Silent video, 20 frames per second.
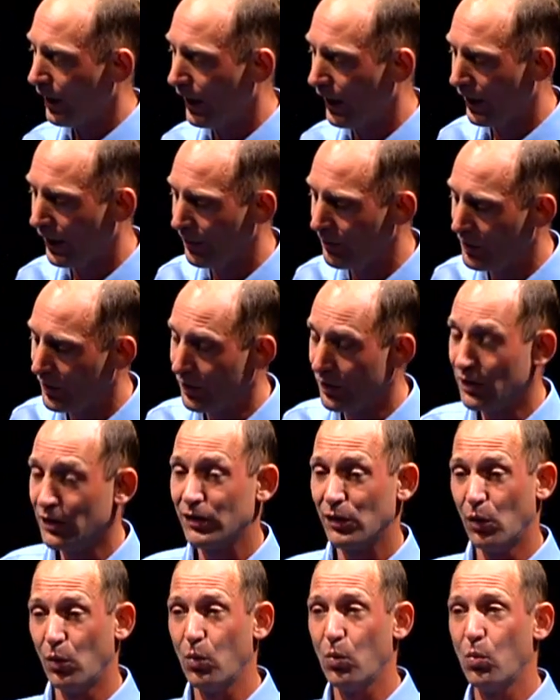
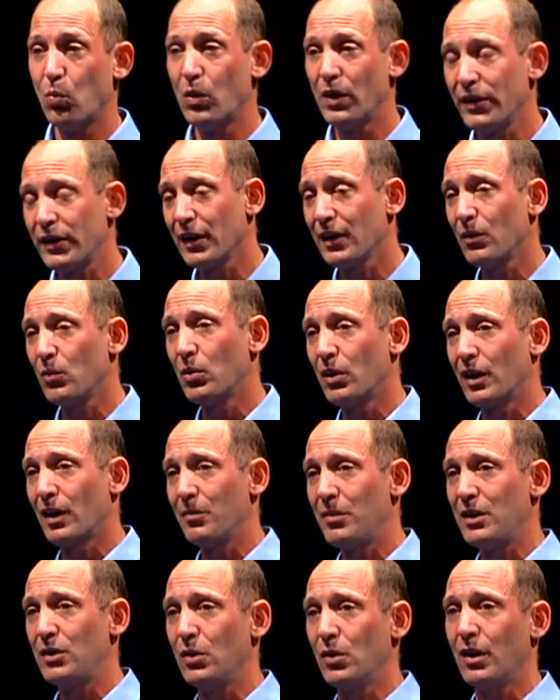So one thing we're
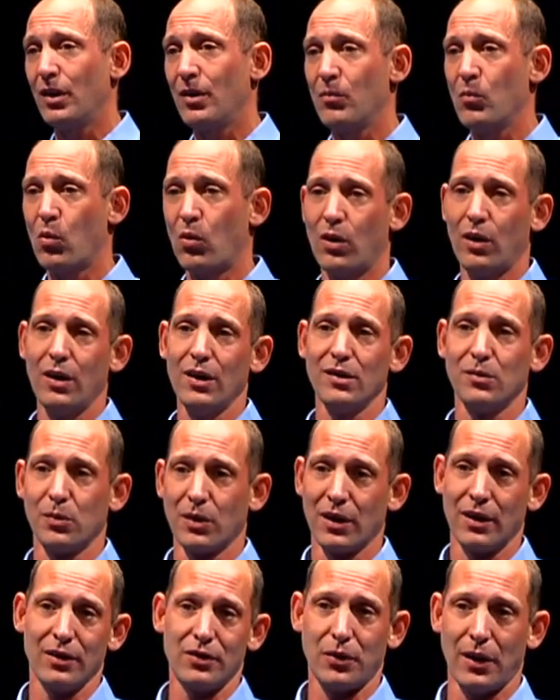going to be doing more is
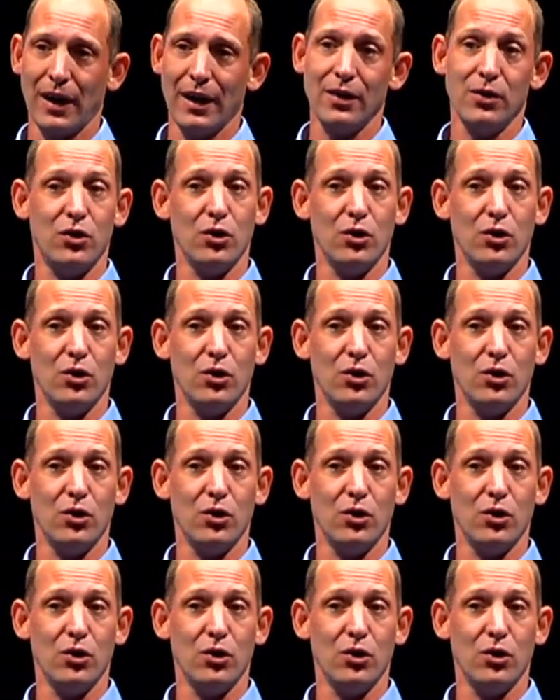we're going to try